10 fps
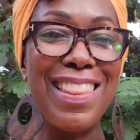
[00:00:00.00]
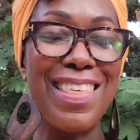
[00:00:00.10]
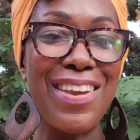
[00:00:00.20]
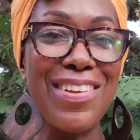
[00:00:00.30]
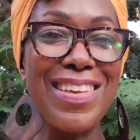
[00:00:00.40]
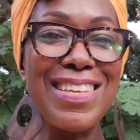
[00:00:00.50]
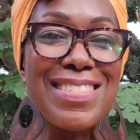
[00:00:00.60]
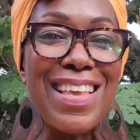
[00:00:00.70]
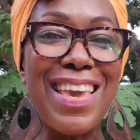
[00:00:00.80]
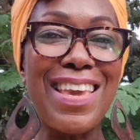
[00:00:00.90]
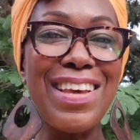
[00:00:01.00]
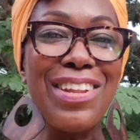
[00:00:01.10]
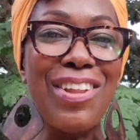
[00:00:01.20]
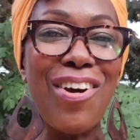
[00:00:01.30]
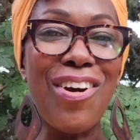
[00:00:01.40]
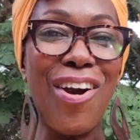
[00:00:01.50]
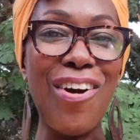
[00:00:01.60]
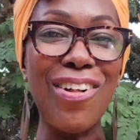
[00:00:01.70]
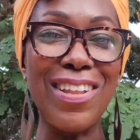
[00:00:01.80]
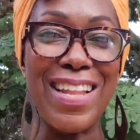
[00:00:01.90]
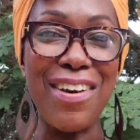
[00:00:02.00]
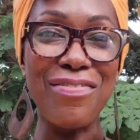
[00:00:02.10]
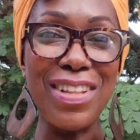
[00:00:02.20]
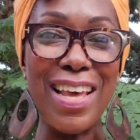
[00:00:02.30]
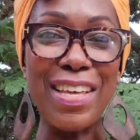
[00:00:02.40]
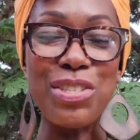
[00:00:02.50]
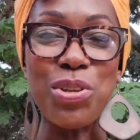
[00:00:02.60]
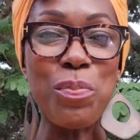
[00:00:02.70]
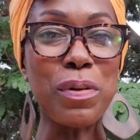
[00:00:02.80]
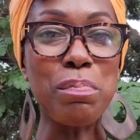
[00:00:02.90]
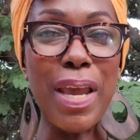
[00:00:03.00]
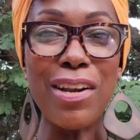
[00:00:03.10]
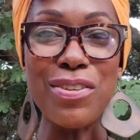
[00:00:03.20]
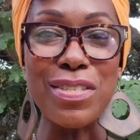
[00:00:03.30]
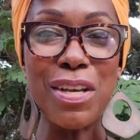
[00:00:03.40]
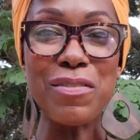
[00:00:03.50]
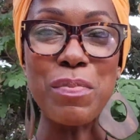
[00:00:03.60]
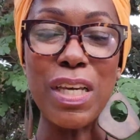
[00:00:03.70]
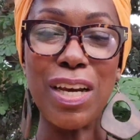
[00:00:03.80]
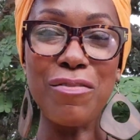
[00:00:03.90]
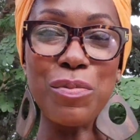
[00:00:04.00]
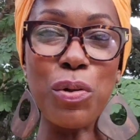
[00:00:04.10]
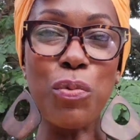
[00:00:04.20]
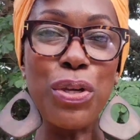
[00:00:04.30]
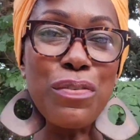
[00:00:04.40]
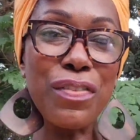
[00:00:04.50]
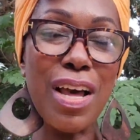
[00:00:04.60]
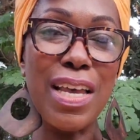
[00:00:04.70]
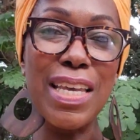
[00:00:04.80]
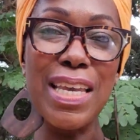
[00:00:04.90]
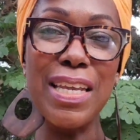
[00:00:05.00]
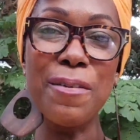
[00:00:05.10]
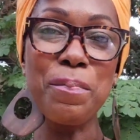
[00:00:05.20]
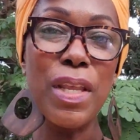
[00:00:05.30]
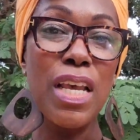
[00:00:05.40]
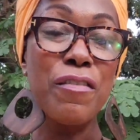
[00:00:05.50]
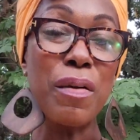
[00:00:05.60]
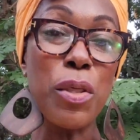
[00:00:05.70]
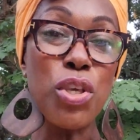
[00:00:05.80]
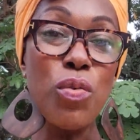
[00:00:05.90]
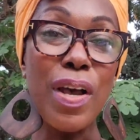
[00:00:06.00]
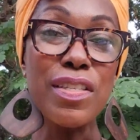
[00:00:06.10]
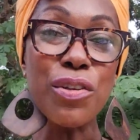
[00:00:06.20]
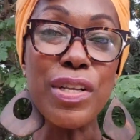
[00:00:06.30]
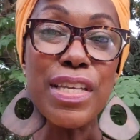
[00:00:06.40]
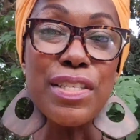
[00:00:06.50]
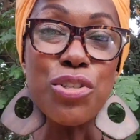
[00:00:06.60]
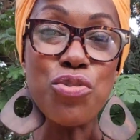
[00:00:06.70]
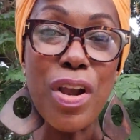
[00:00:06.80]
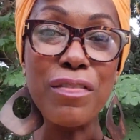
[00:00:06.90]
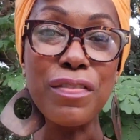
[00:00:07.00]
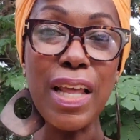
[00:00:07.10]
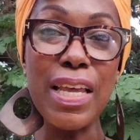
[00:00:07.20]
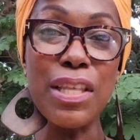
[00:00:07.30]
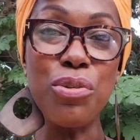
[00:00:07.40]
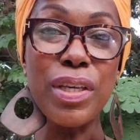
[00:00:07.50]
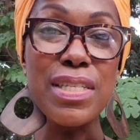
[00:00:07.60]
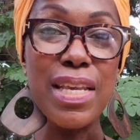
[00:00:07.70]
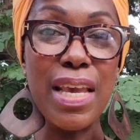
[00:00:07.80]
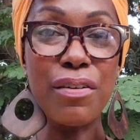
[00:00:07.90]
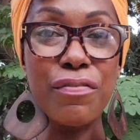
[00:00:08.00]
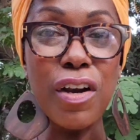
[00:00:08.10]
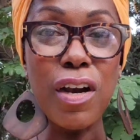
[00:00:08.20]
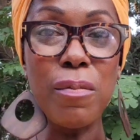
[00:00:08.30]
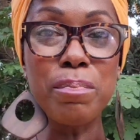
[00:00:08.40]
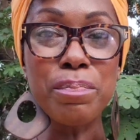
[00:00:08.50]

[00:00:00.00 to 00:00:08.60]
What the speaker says: there is a long haul on that flight. So prepare yourself to be comfortable when you're flying in. From the US, there is the direct flight that you can take from,